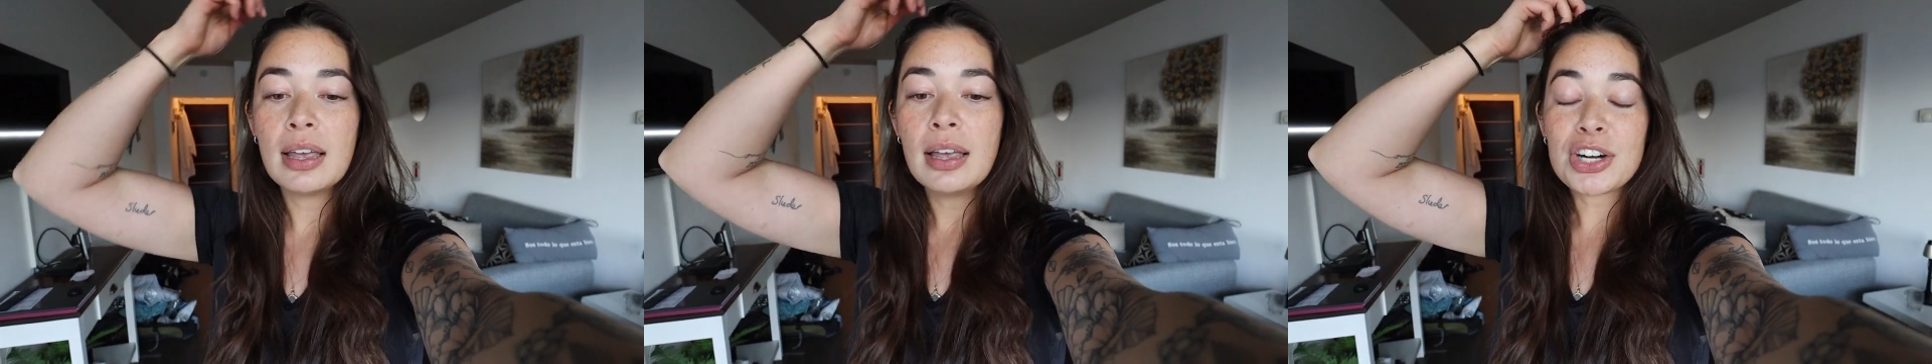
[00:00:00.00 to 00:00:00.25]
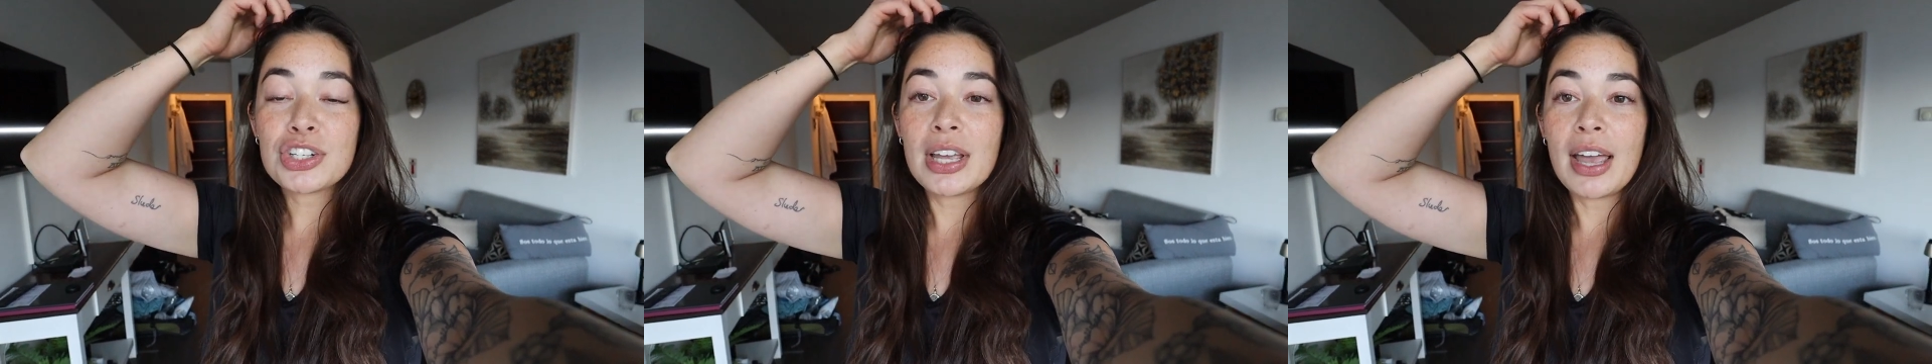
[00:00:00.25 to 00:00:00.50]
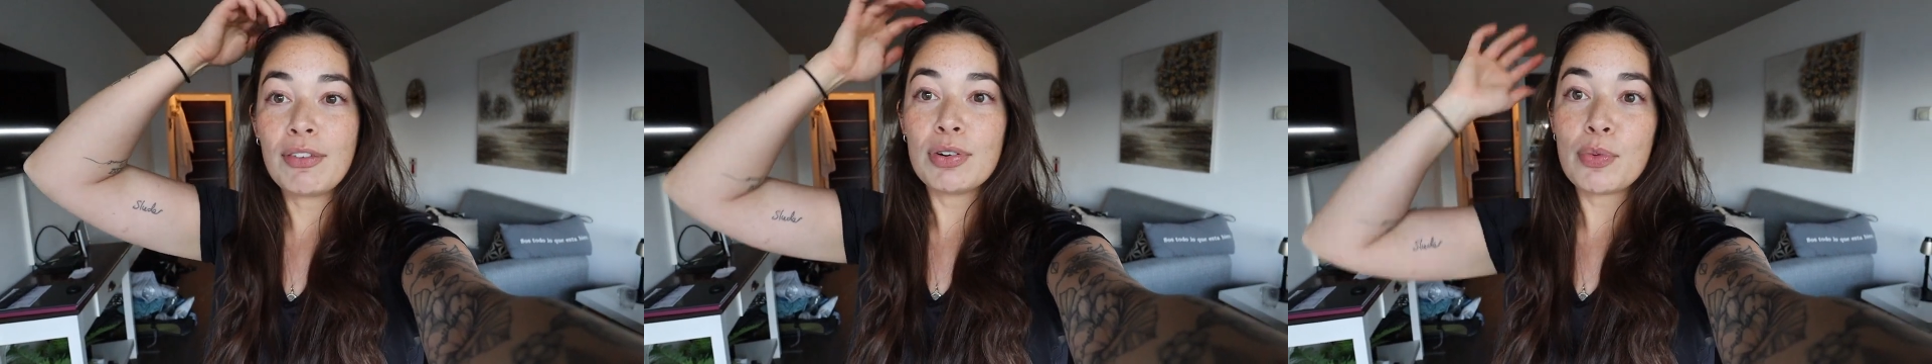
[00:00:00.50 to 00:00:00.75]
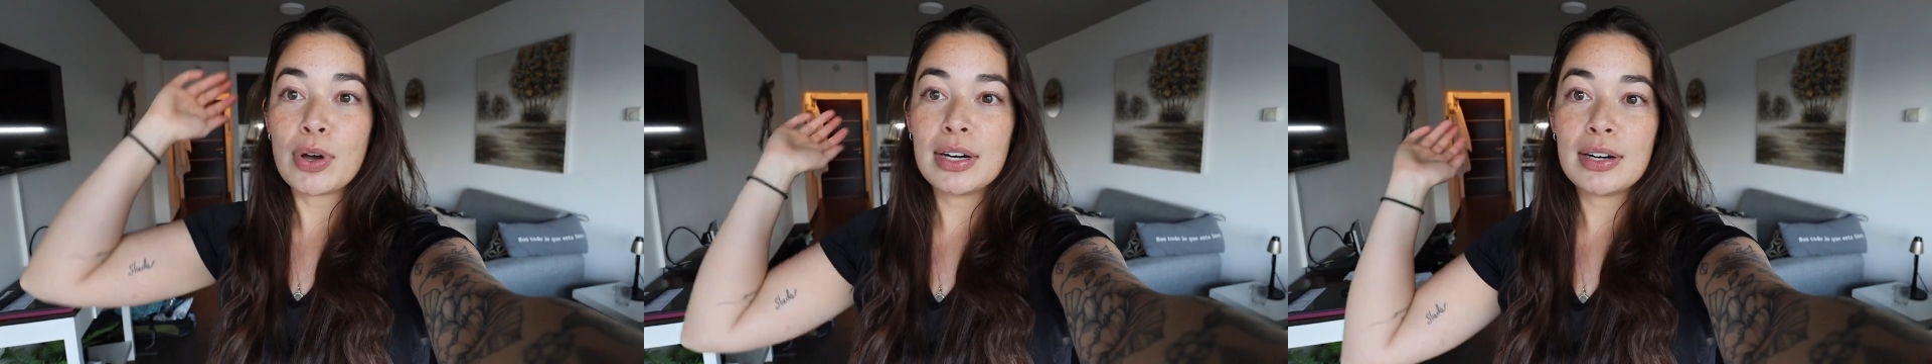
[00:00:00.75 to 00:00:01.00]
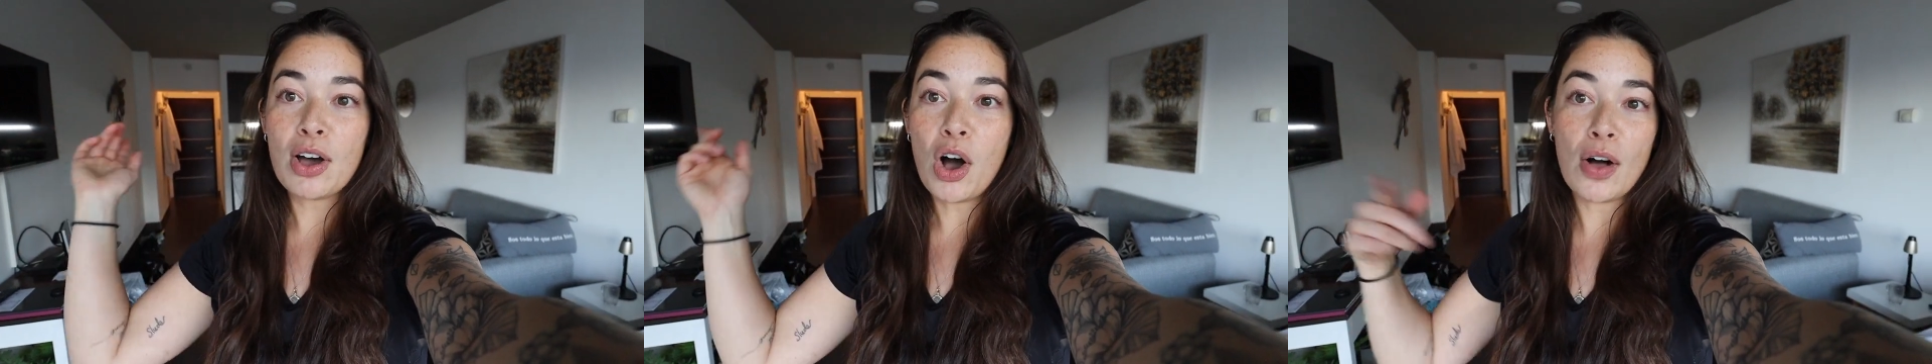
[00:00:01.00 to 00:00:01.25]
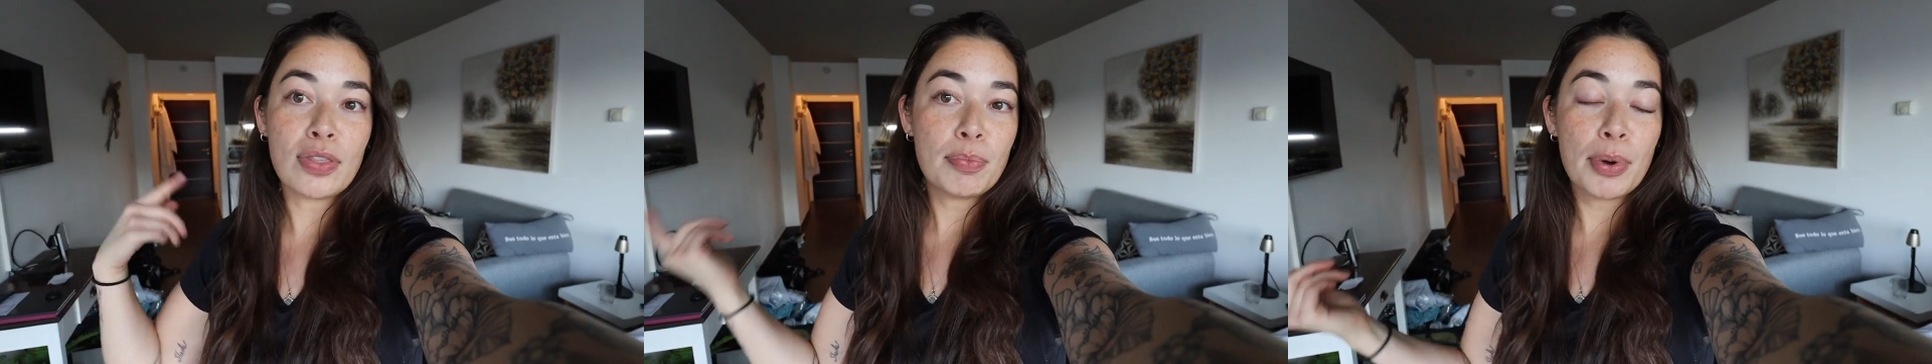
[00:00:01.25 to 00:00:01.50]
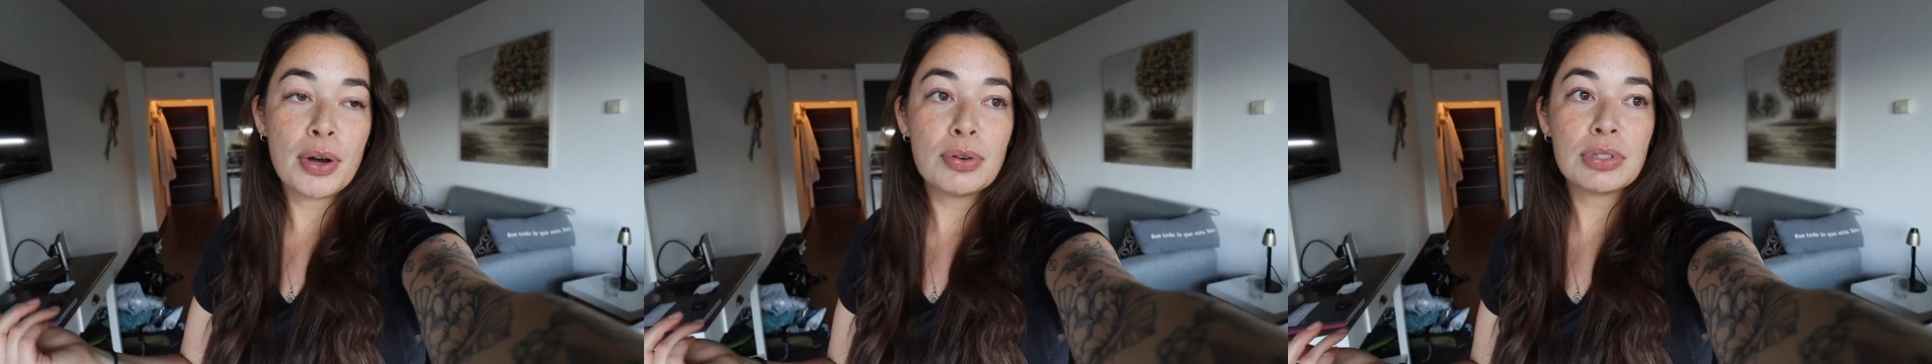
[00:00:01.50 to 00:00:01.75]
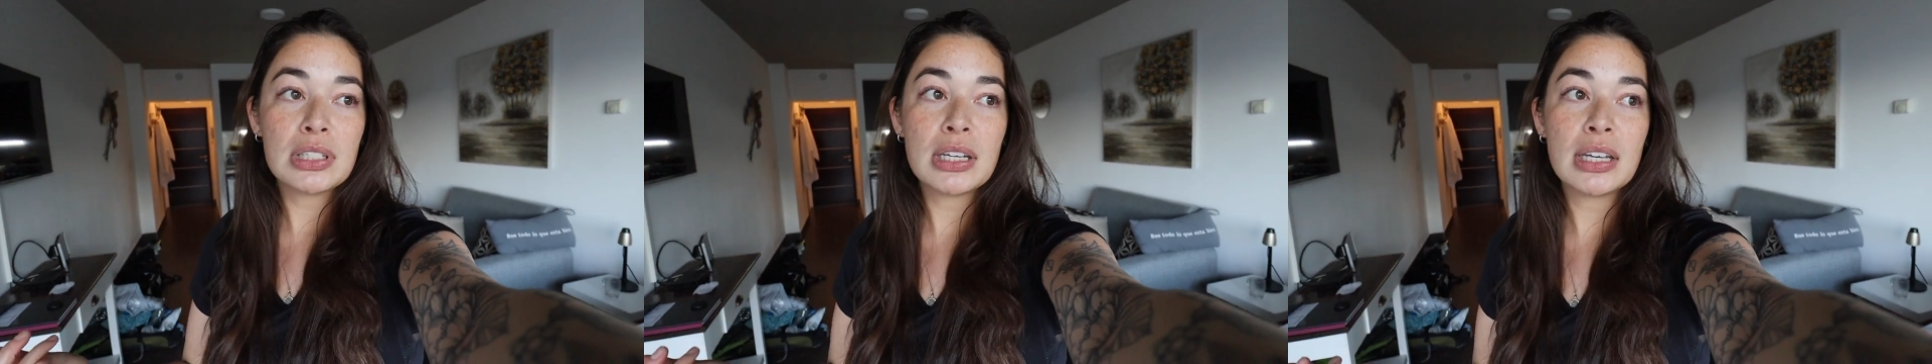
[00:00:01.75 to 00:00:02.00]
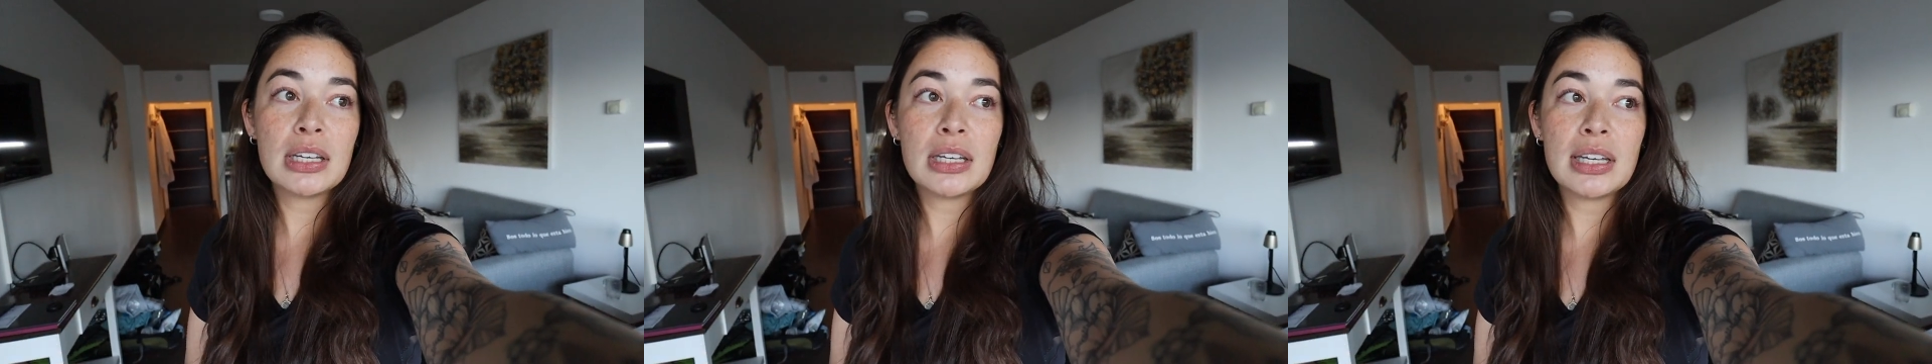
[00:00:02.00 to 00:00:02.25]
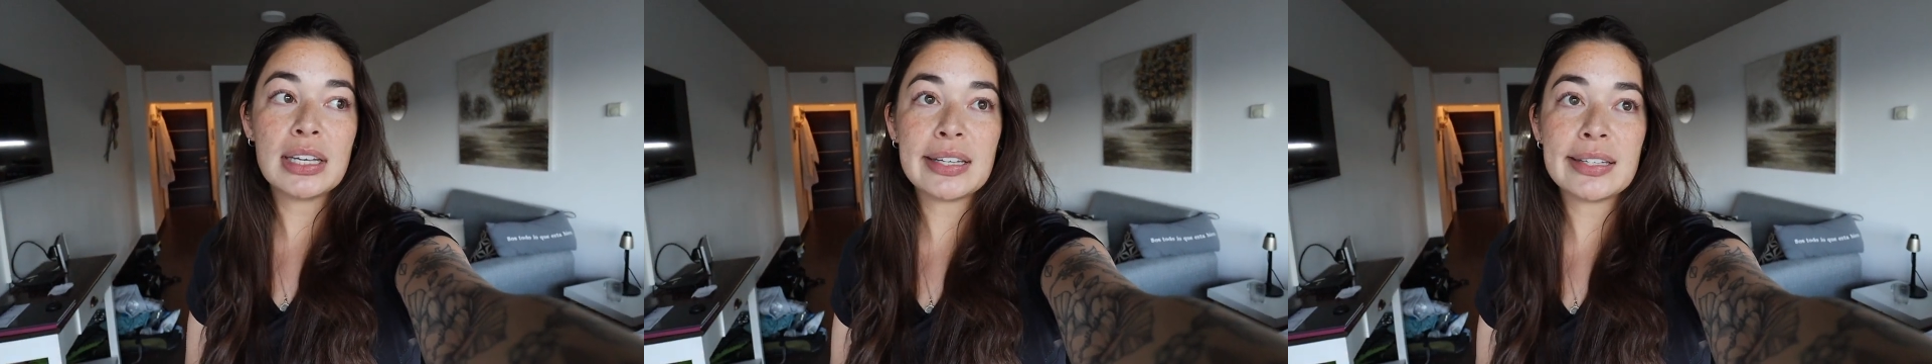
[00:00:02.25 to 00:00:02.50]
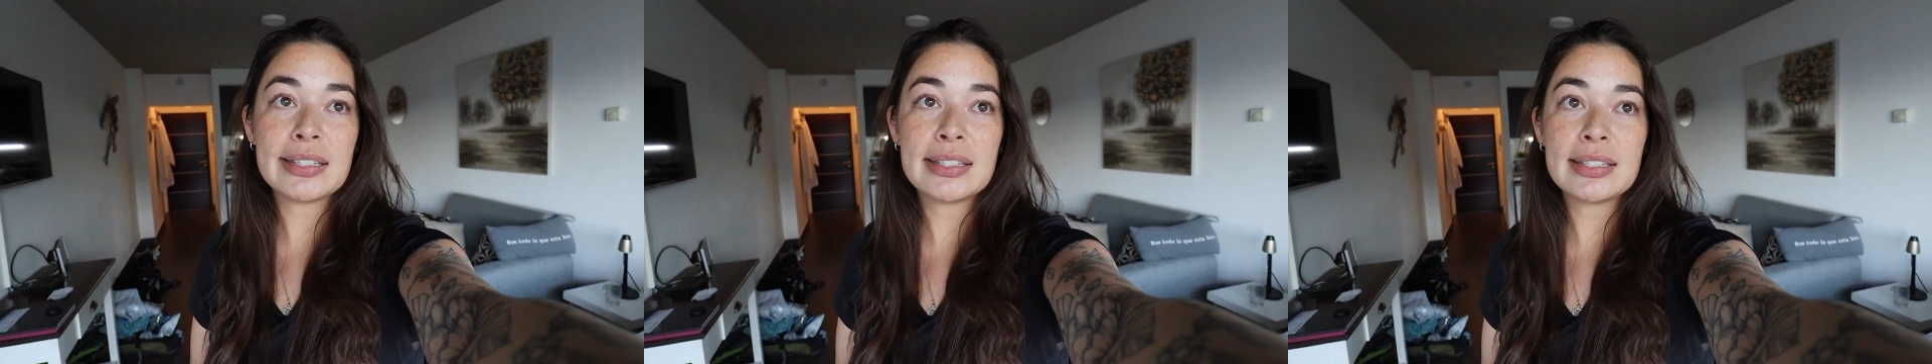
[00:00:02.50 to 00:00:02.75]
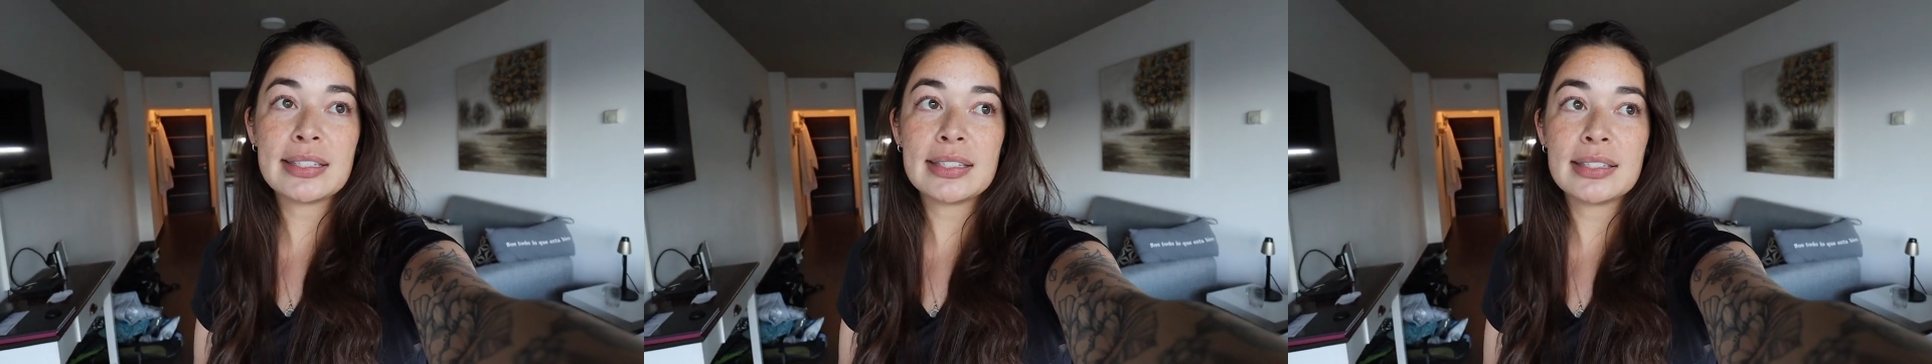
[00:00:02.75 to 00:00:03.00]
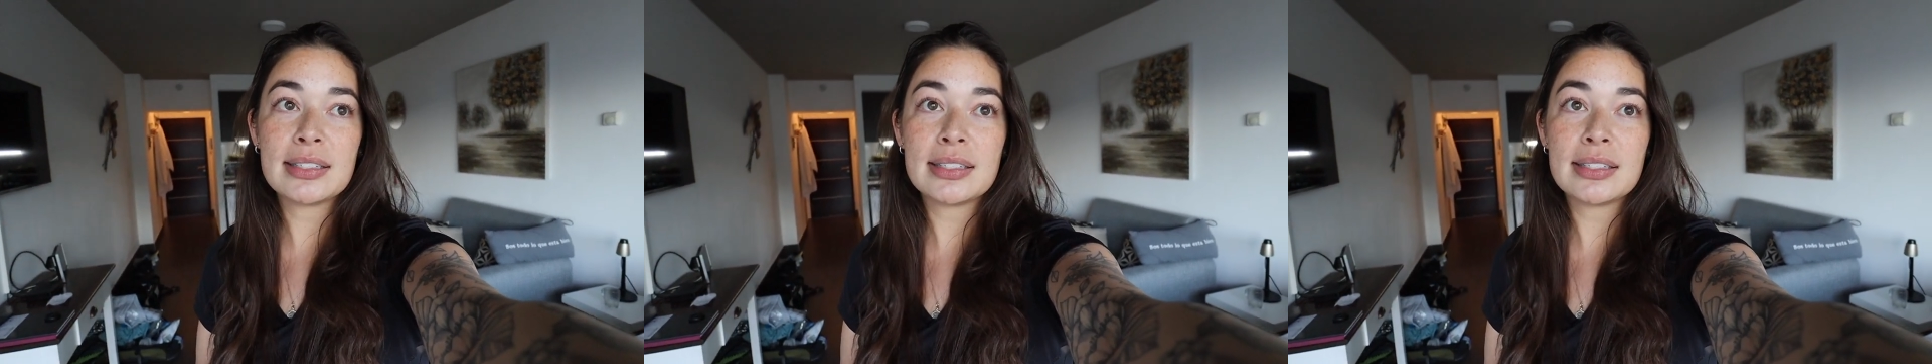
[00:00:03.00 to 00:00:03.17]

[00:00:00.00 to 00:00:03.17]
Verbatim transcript: Actually, everyone on the boat is